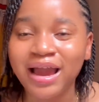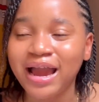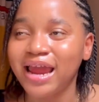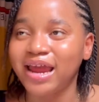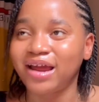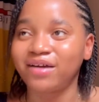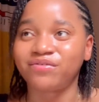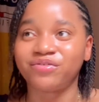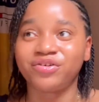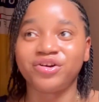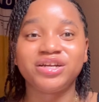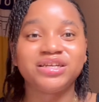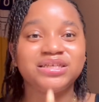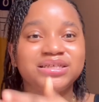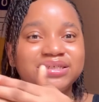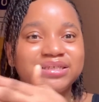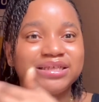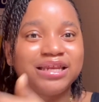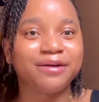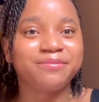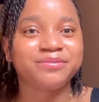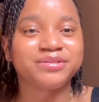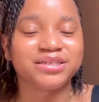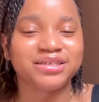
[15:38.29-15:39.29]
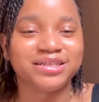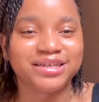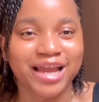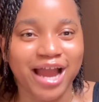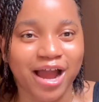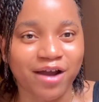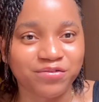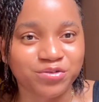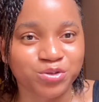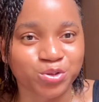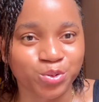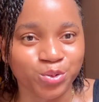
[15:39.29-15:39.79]
I have already slept in the
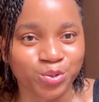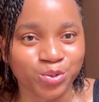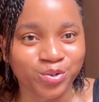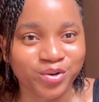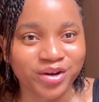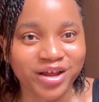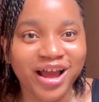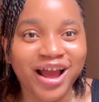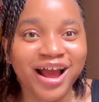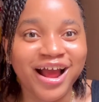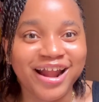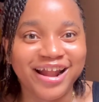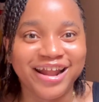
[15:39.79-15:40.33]
afternoon.